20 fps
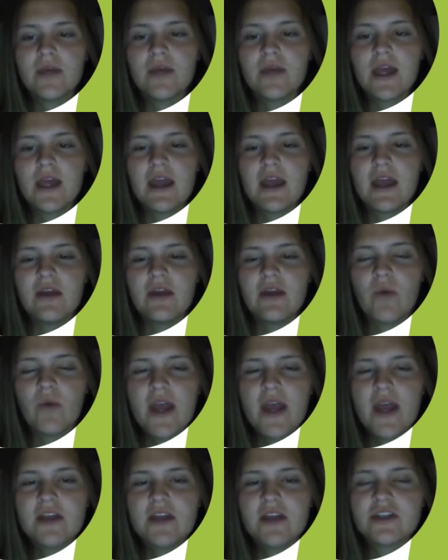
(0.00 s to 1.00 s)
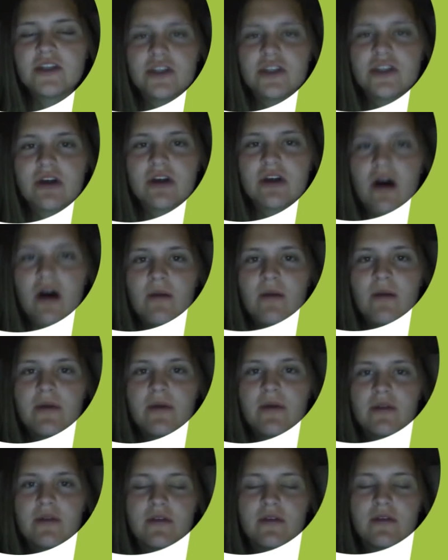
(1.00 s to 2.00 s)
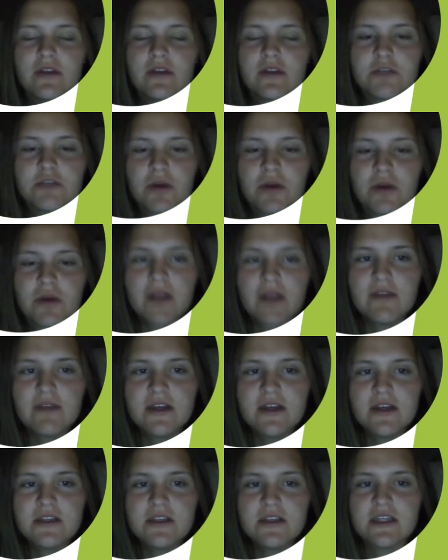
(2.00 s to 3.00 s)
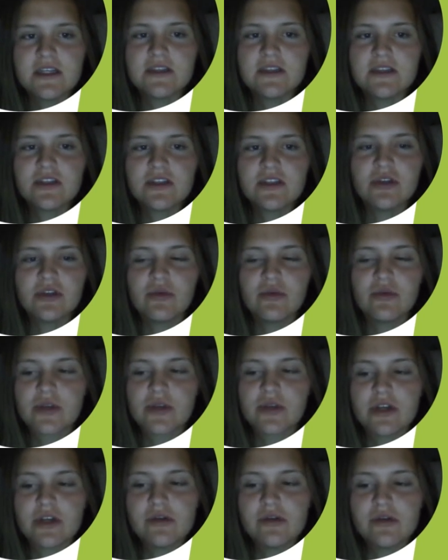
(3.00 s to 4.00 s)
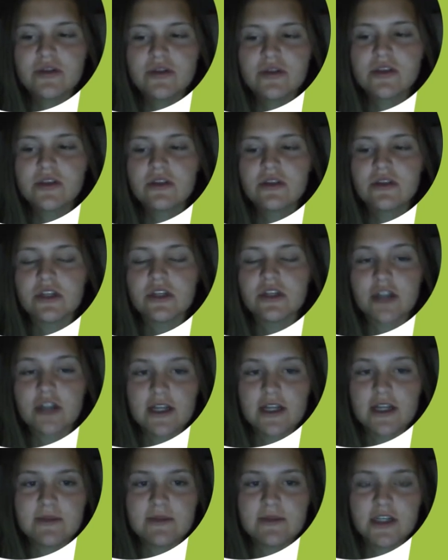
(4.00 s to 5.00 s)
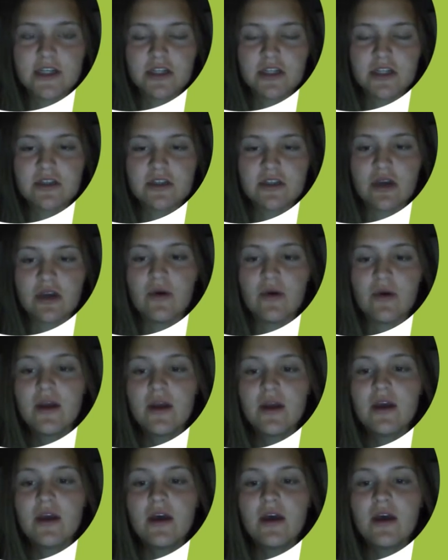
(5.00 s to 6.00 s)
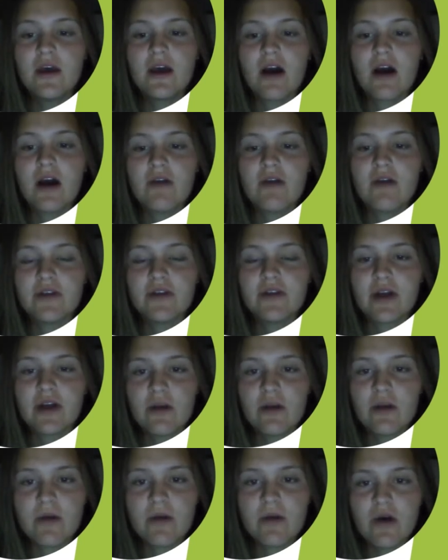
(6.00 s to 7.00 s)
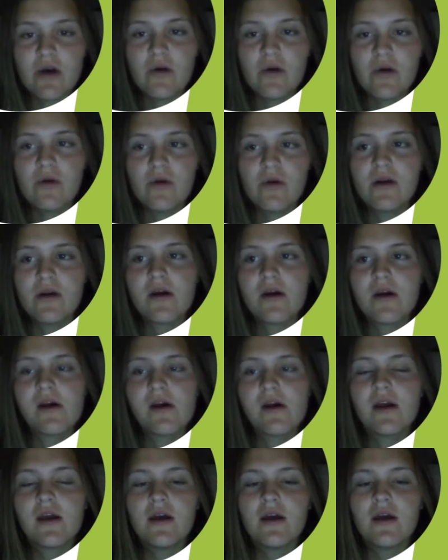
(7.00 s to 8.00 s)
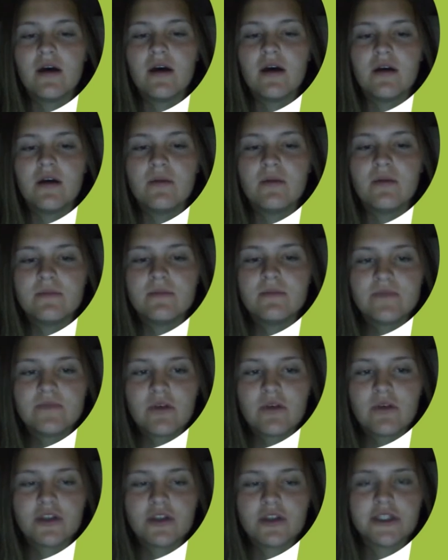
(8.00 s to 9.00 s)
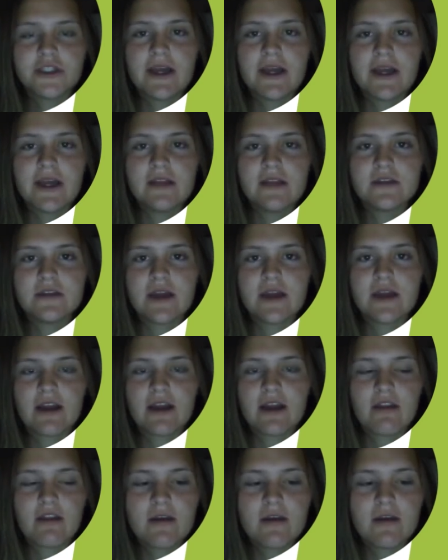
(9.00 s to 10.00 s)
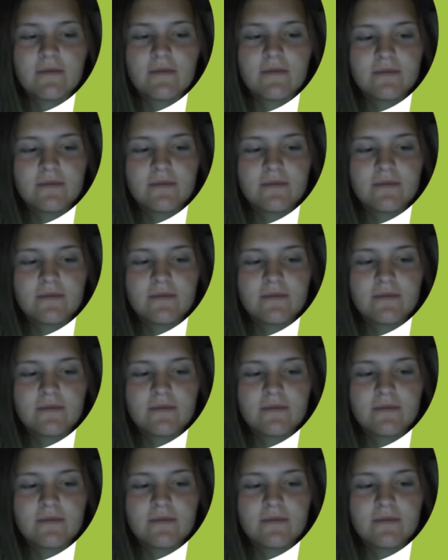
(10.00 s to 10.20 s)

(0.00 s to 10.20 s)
And a way to stop the spread of this is to reduce the transmission. So cough in your elbow, wash your hands, and that kind of thing.